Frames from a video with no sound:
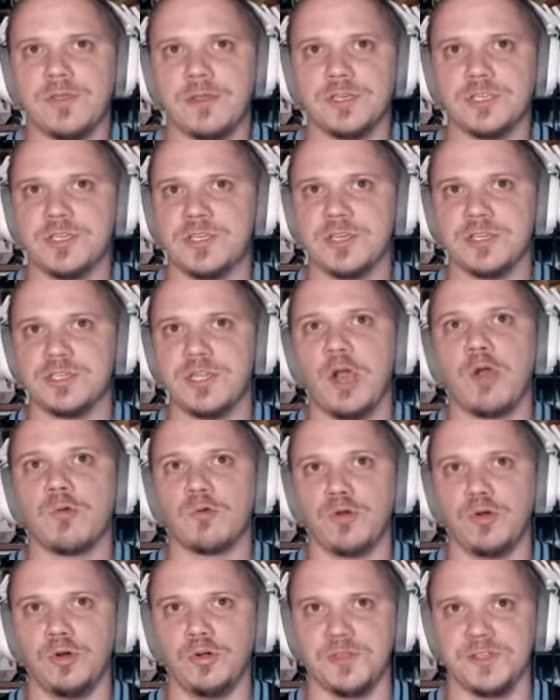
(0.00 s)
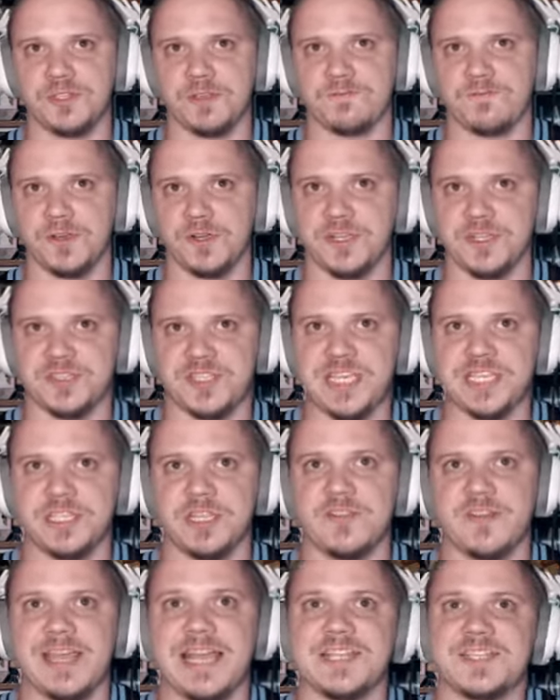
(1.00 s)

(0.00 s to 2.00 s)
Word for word: There's no rules the first season of the